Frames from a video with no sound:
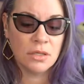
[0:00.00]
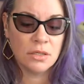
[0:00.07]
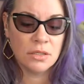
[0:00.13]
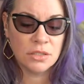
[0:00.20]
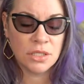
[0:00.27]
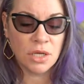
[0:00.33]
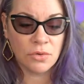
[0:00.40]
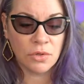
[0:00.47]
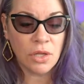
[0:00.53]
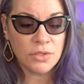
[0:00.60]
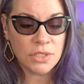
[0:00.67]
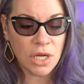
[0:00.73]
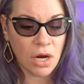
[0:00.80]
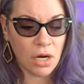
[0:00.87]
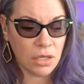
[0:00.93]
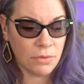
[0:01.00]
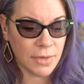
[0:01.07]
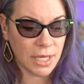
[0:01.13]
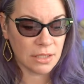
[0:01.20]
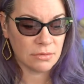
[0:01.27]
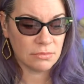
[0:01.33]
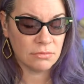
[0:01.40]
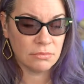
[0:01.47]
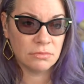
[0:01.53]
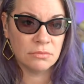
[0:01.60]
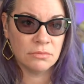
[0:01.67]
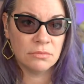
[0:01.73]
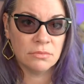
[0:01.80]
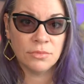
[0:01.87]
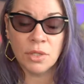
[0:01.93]
So, closing argument.
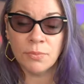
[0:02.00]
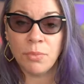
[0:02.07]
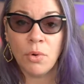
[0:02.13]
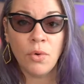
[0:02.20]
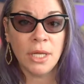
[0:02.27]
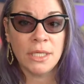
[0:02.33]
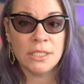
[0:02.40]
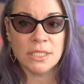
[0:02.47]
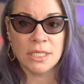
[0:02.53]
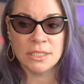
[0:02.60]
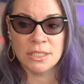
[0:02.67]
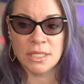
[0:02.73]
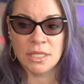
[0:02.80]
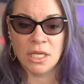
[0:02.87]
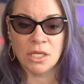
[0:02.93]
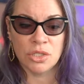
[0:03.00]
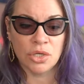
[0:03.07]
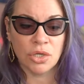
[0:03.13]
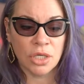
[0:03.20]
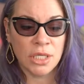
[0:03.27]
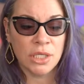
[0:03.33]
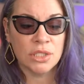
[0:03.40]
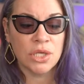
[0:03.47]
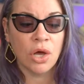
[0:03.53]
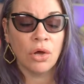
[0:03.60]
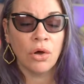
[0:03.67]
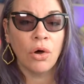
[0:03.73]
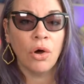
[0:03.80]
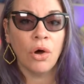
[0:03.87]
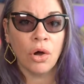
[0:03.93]
The point is that the attorneys
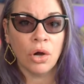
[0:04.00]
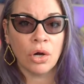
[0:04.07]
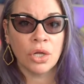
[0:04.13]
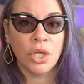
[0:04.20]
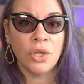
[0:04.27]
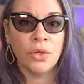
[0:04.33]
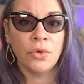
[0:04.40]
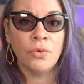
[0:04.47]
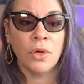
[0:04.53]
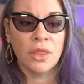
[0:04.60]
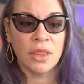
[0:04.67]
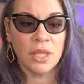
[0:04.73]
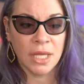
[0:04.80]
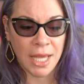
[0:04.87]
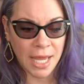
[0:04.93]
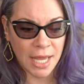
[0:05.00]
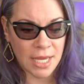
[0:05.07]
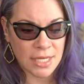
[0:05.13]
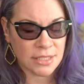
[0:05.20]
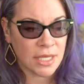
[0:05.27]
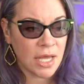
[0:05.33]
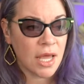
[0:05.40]
argue the case.